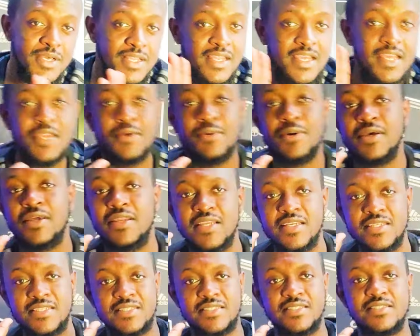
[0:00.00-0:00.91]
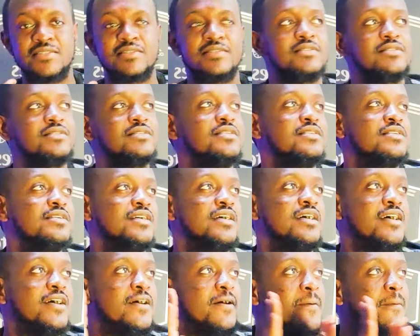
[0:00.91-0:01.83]
well, anyway, listen,
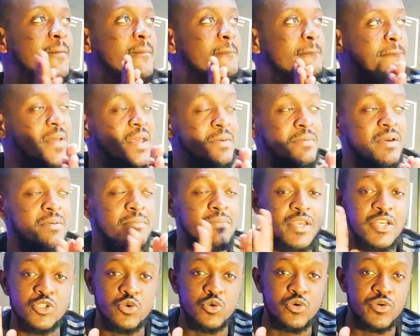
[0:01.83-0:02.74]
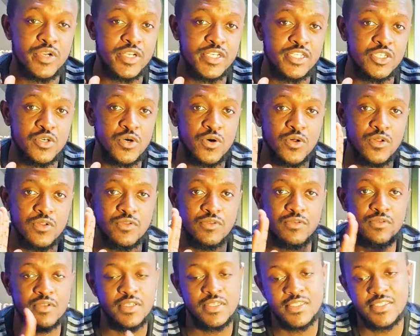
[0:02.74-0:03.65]
uh, maybe I'm being too
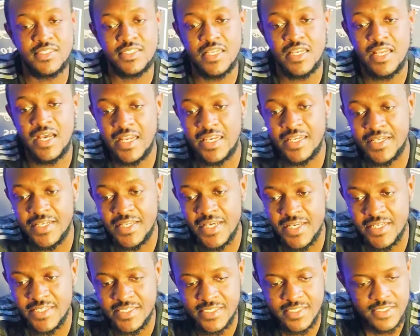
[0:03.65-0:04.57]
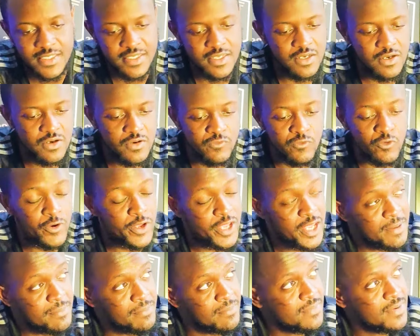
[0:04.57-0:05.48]
critical. It's still early days
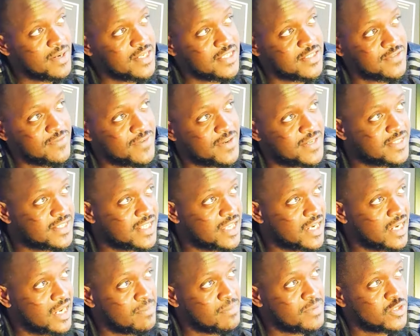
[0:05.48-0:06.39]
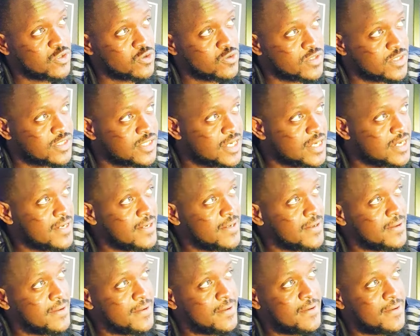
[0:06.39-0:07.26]
for him as far as the club is concerned.